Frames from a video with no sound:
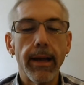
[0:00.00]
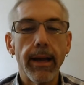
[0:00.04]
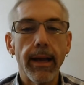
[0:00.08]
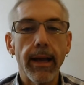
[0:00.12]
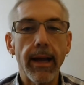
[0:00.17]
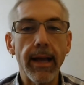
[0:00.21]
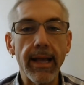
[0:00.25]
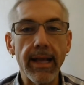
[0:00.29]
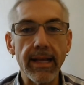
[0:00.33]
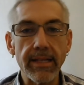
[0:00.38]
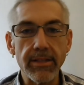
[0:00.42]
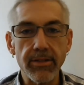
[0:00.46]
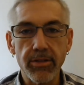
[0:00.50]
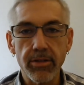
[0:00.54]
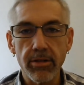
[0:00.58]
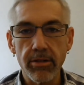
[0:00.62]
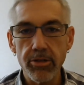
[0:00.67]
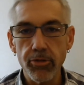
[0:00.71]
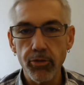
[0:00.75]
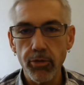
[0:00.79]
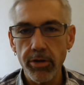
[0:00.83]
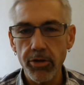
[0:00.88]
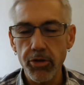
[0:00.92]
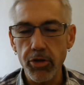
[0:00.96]
I had
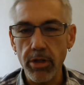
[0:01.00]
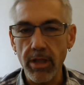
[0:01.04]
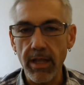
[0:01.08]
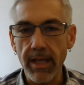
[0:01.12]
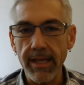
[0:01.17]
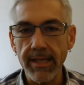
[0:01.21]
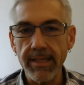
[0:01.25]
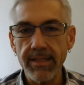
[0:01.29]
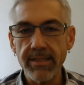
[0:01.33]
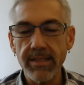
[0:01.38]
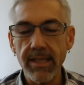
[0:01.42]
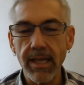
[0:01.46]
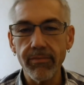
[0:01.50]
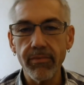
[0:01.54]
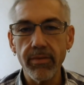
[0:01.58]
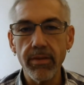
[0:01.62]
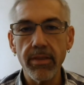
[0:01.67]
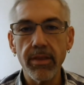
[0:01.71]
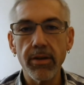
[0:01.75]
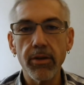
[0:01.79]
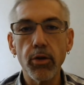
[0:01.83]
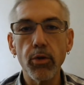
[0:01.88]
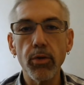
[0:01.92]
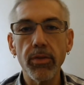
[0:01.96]
surgery July
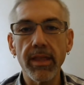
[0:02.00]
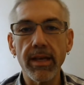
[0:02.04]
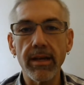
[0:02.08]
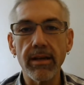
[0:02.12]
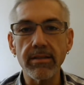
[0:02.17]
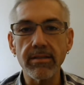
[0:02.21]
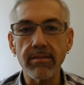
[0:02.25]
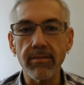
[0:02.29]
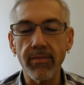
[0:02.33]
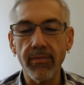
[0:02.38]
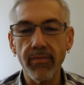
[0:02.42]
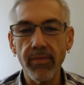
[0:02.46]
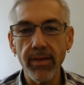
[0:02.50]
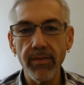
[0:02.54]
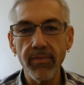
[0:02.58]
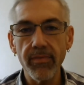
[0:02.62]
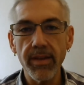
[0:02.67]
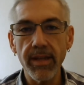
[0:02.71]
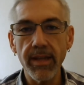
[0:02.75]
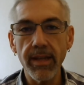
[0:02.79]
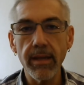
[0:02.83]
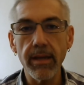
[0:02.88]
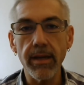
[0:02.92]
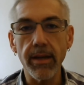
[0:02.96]
7th,
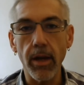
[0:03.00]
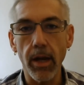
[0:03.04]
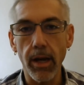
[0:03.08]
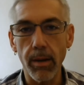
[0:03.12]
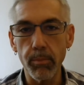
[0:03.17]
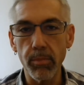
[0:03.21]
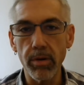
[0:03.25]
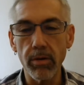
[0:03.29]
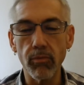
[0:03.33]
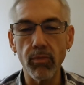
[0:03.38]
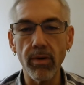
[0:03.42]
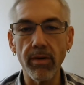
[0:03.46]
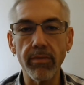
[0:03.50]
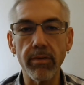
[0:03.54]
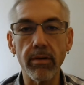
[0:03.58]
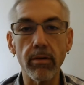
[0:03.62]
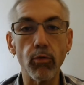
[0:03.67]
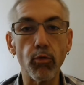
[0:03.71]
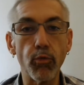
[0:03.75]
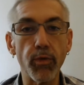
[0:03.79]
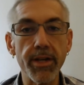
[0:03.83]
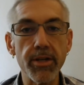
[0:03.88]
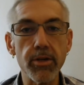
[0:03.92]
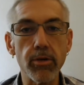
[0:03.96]
2015 at Humber River
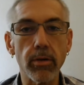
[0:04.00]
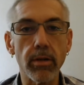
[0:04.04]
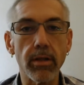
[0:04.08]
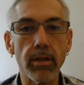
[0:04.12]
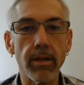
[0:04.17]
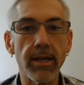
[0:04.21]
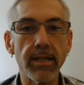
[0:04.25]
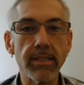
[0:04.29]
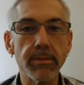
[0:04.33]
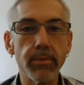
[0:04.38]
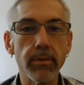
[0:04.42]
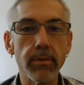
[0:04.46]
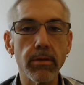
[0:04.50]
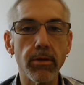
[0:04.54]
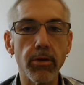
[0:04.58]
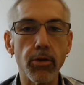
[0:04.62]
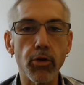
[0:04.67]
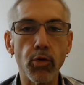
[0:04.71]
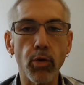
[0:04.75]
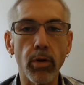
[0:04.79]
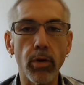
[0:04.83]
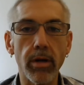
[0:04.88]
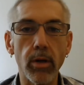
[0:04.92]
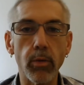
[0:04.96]
Regional Hospital in
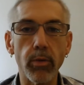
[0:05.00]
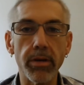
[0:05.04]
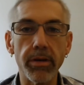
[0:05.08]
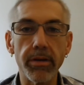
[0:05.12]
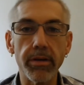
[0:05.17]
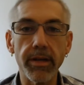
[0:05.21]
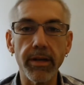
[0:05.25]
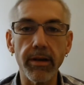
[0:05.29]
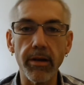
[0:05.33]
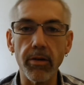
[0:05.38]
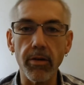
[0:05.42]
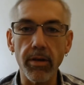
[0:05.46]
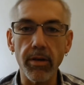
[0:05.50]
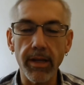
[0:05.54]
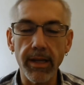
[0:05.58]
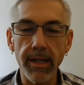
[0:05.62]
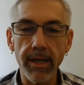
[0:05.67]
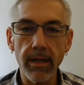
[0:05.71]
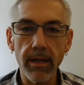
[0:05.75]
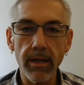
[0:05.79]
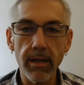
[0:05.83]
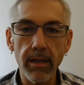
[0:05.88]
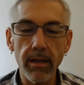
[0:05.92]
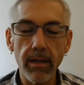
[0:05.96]
Toronto, Ontario,
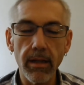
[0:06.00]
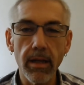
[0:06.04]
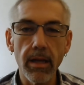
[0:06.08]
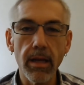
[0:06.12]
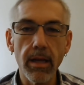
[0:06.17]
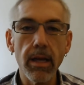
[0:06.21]
Canada.